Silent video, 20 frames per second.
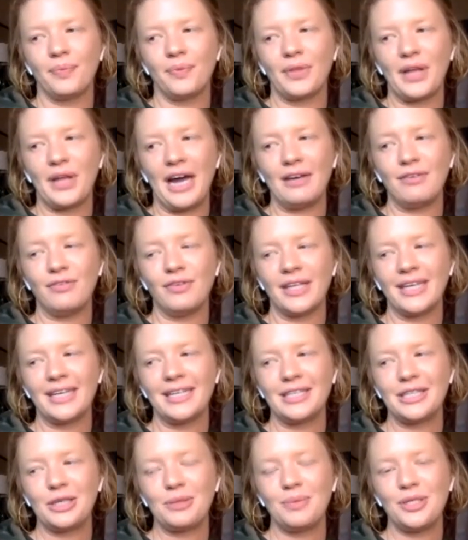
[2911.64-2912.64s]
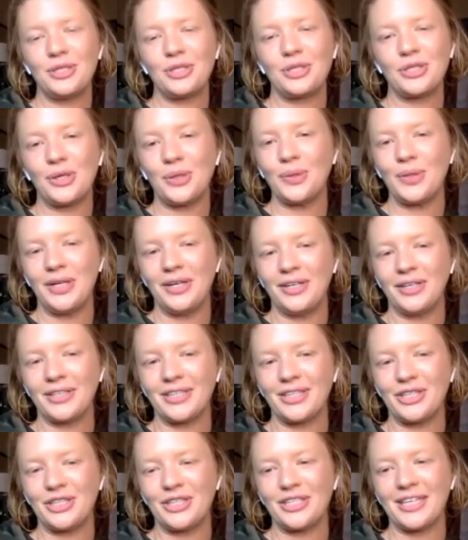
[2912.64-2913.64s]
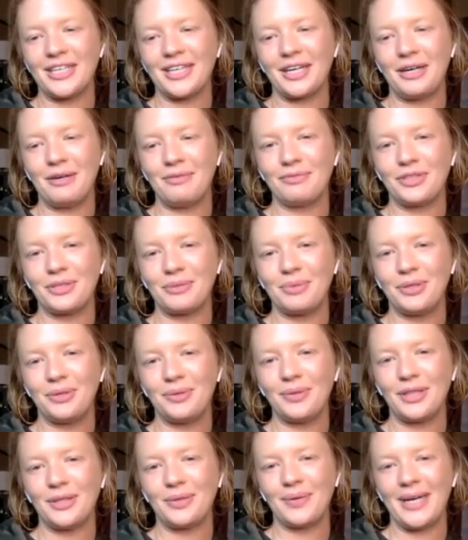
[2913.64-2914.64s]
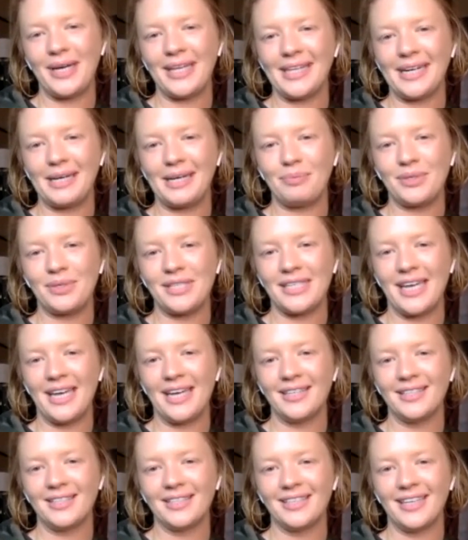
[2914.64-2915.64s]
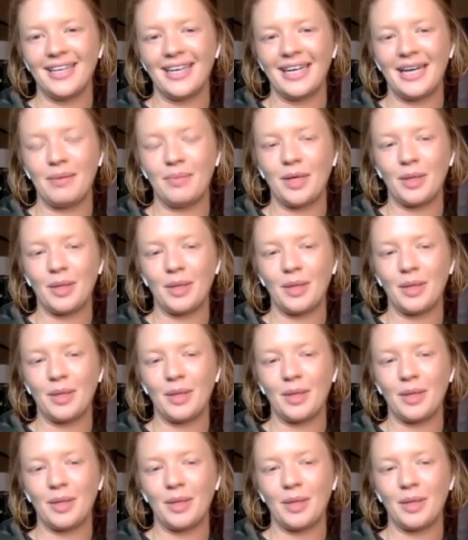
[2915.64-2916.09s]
I feel like it took me so long to just get comfortable with the way that I present. And I'm in a